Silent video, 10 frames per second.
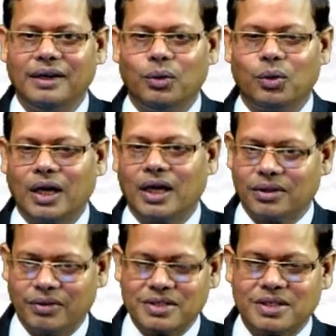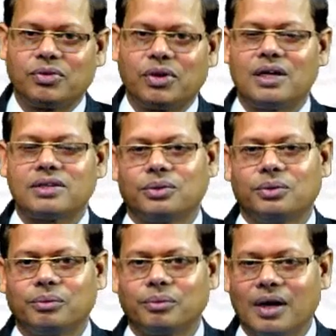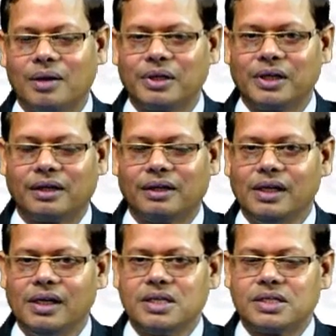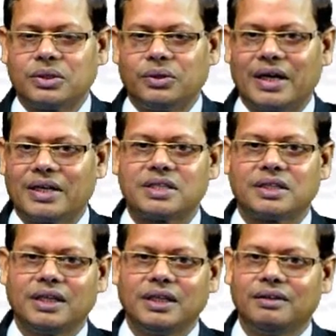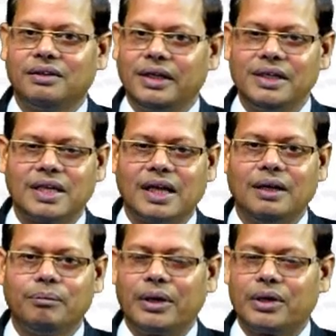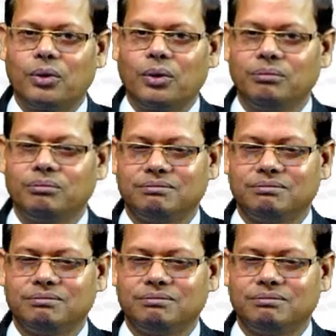Okay, otherwise it will also come here. So, electricity, diesel, petrol,